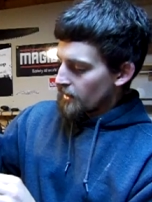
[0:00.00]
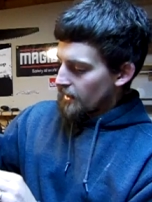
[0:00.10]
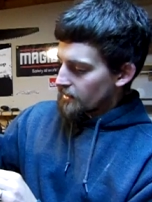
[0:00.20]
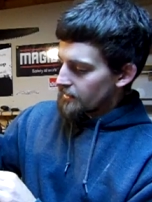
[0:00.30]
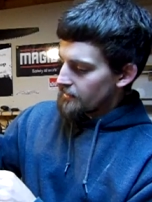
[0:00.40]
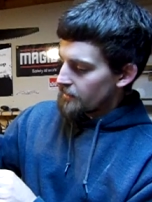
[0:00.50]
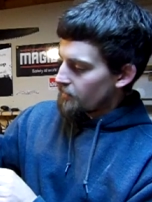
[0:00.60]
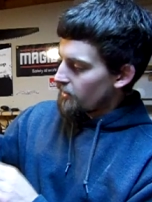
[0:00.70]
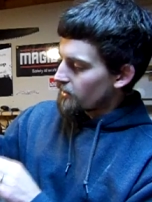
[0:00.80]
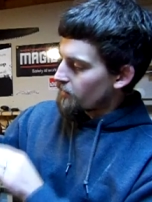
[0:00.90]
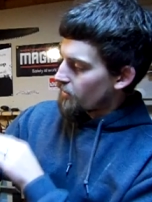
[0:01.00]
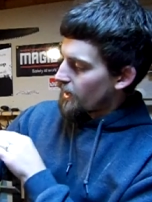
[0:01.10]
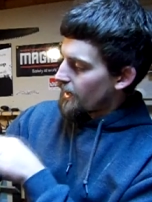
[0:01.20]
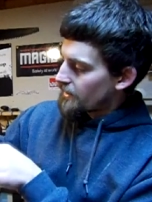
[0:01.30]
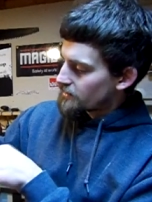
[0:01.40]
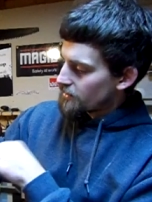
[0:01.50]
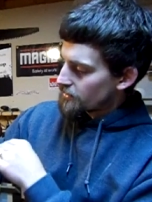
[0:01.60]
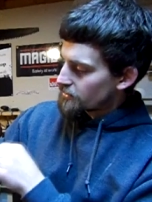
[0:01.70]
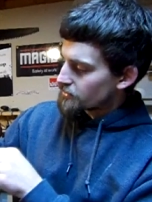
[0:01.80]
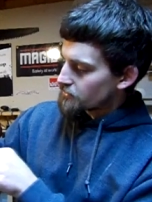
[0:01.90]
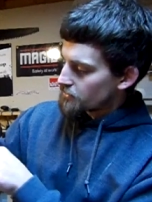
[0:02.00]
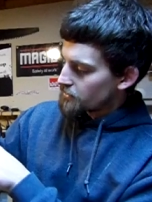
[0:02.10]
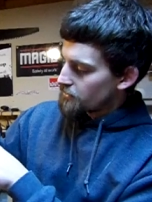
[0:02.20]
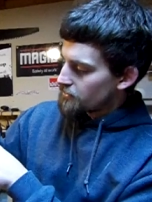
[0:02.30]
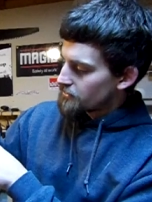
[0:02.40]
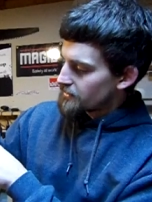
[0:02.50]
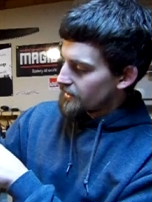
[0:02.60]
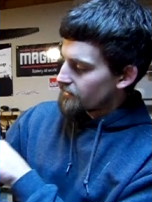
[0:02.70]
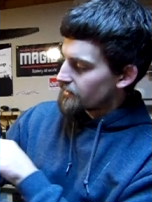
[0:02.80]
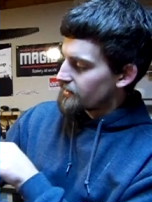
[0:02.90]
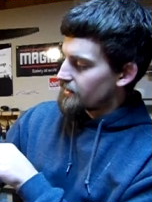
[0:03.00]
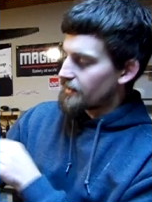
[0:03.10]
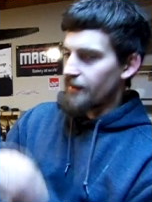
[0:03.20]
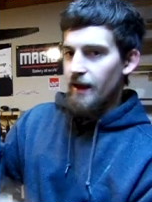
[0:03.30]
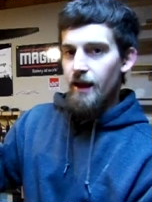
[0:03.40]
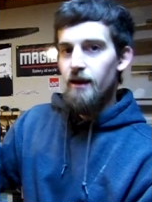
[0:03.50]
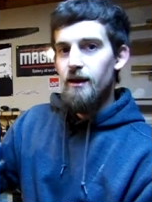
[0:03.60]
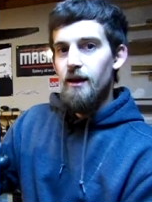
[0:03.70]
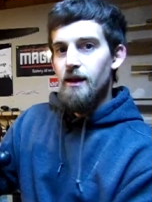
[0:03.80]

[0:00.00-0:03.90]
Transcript: I cleaned up all the brass, all the screws, and everything like that.